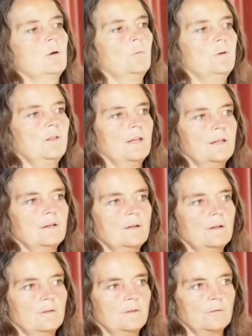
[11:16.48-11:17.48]
within
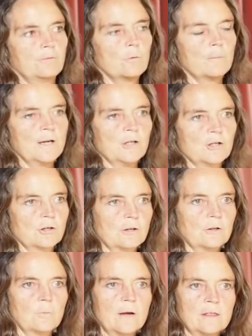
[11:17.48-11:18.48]
the formation
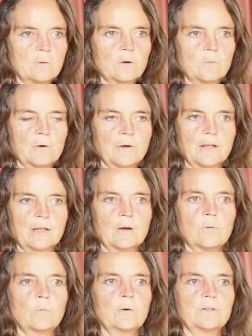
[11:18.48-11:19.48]
and the way that we're
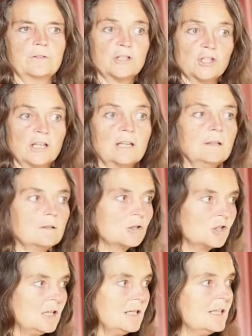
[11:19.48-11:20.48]
working with the chi. The
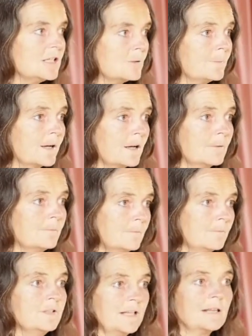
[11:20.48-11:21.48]
chi needs to become
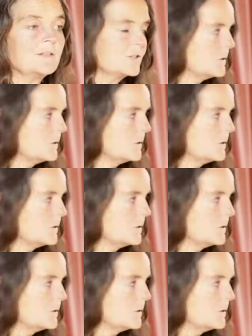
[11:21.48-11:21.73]
dense,